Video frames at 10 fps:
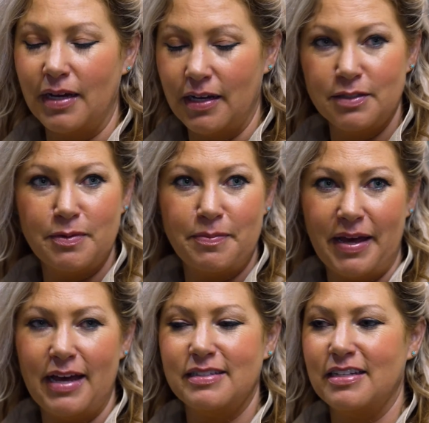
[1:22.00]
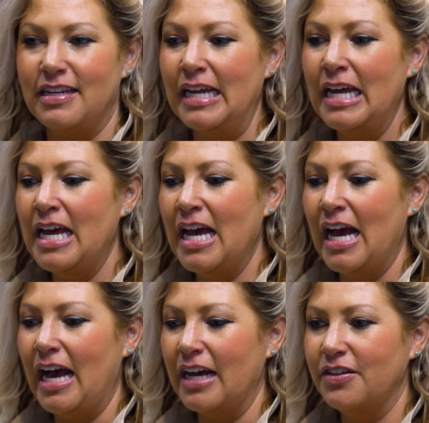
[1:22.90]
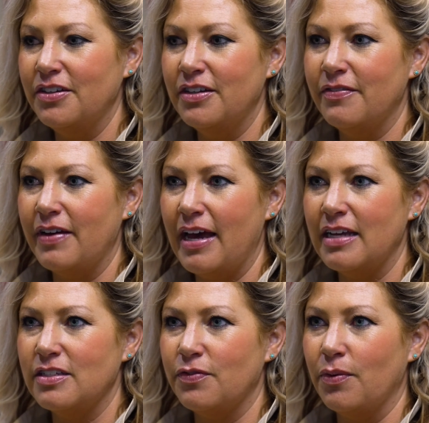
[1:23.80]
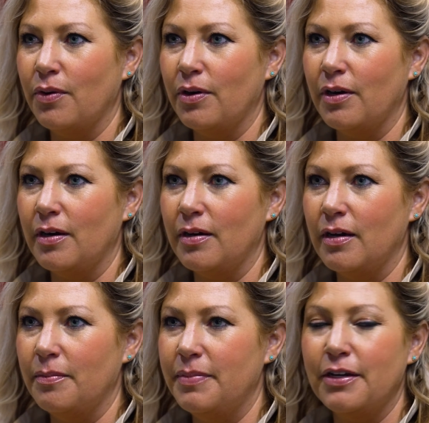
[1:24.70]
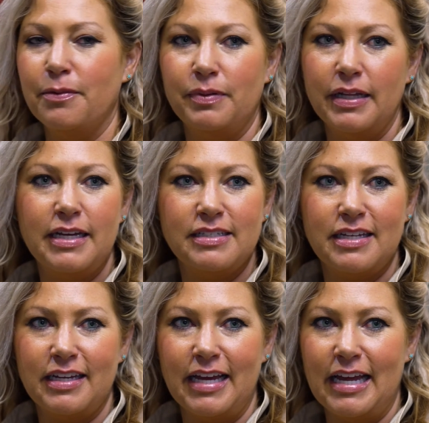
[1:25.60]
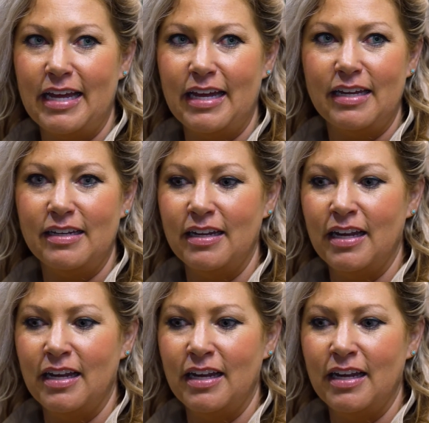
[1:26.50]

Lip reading: husband passing, I couldn't have asked for a bigger blessing, and